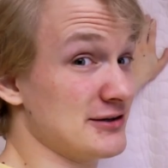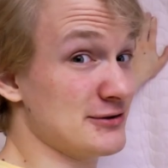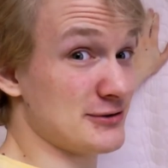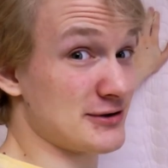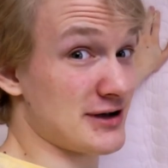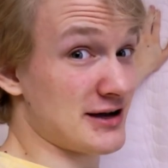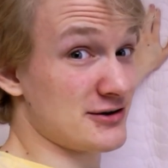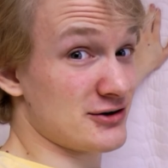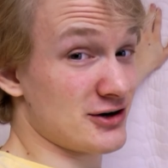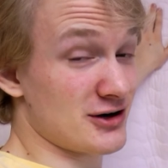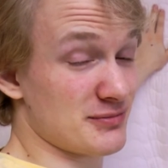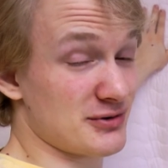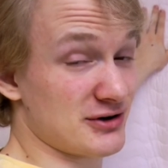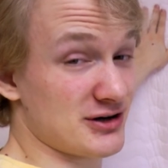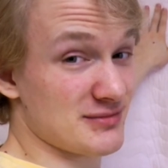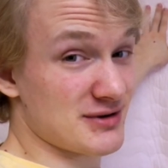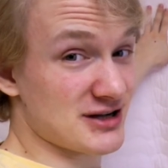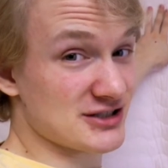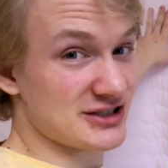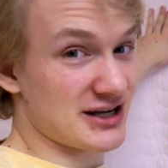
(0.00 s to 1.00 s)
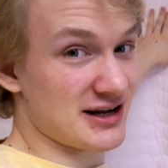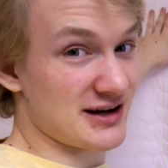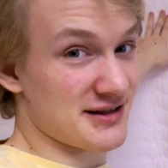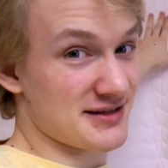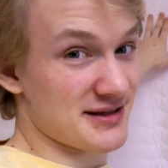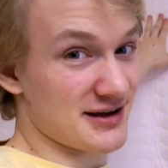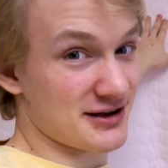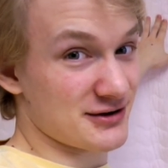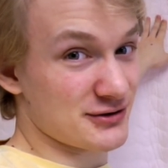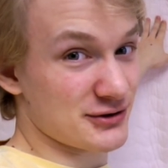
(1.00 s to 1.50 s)
You can turn pretty much
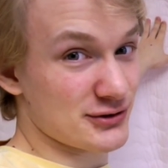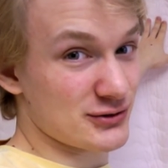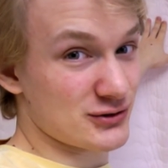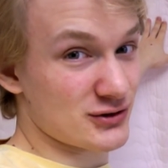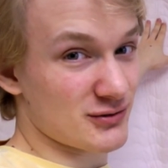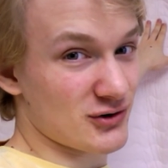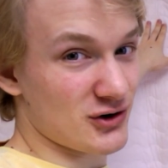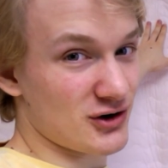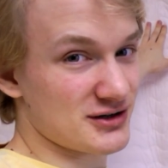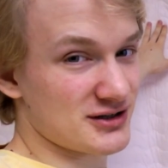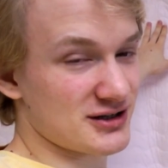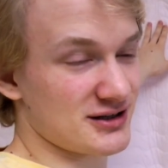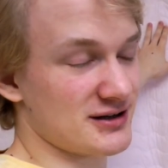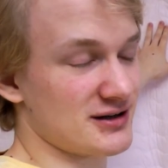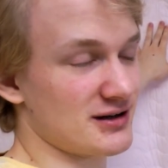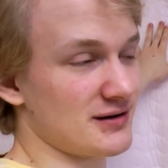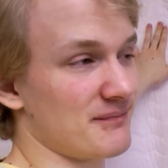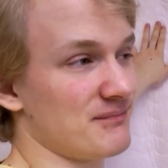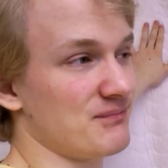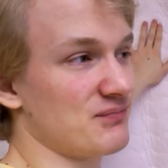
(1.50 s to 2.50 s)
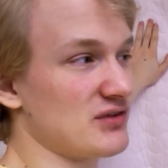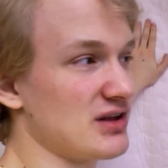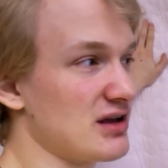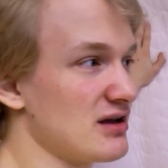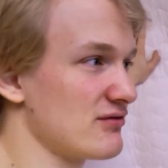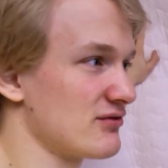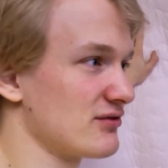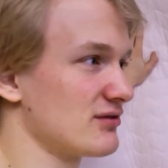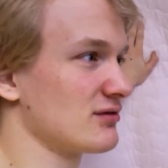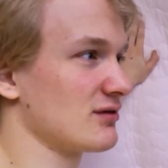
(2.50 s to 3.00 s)
anything into YouTube content
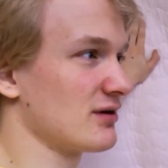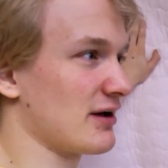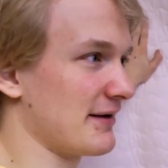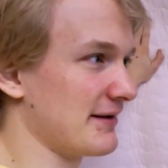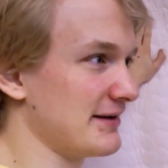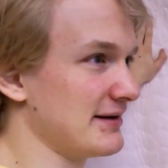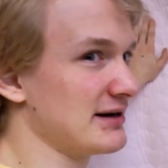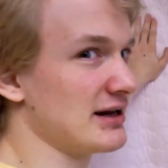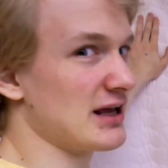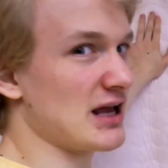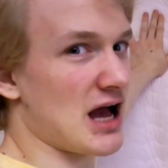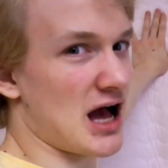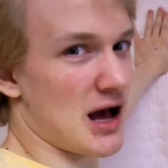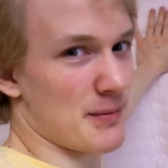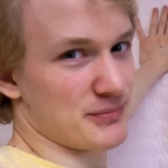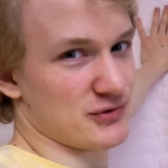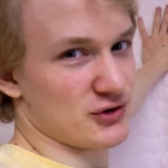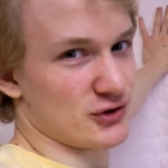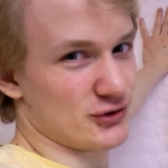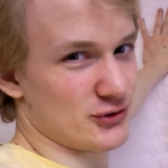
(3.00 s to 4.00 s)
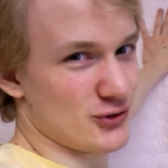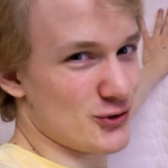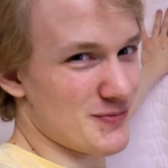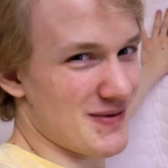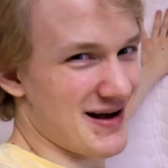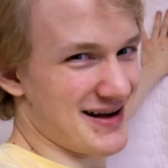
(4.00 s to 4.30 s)
even cleaning up your room.